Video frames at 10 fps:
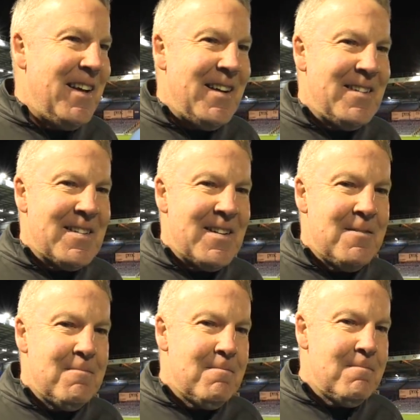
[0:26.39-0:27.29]
And
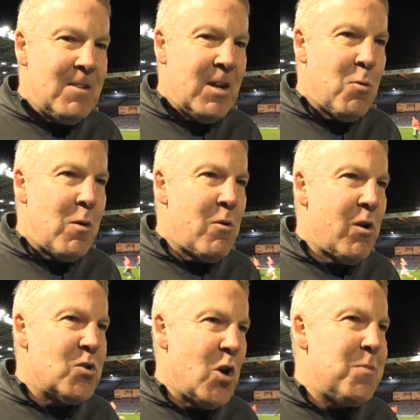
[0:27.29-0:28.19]
we were
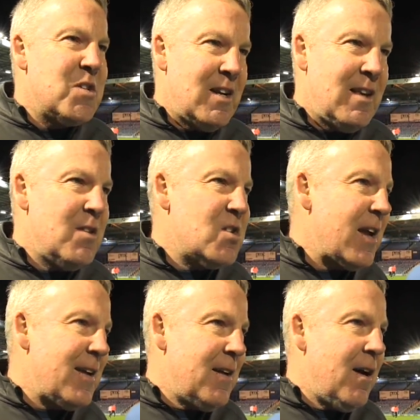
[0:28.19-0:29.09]
on top, particularly in the
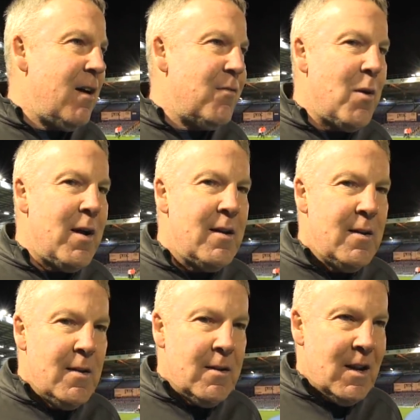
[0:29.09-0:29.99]
second half, where
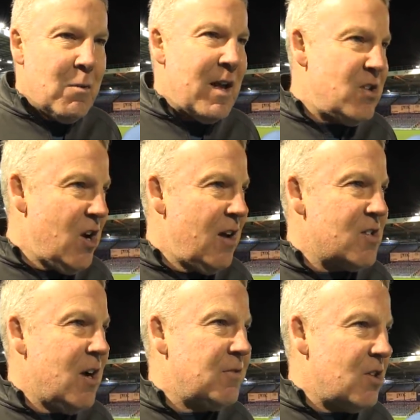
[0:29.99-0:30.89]
we had
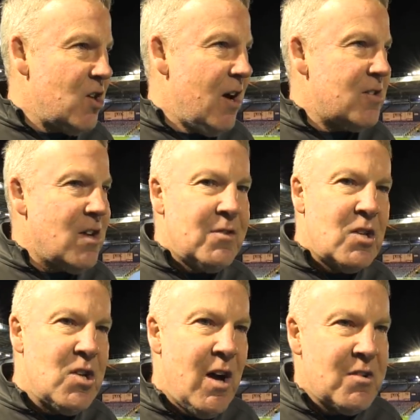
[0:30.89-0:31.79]
chance after chance after
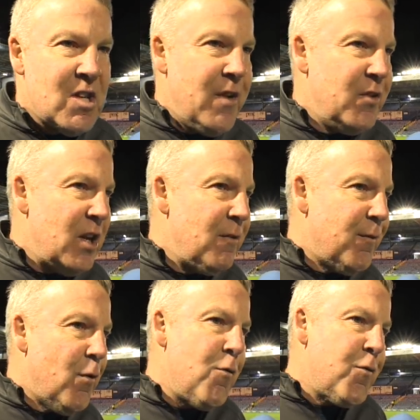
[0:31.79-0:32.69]
chance that either didn't
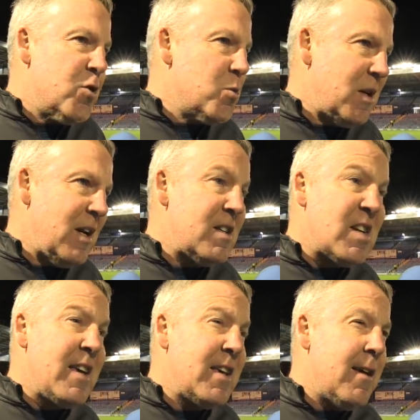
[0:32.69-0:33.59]
fall for us, we didn't
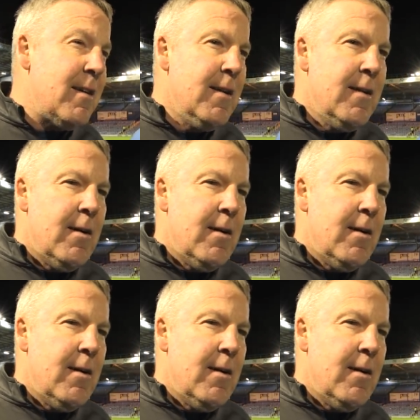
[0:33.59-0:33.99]
take it,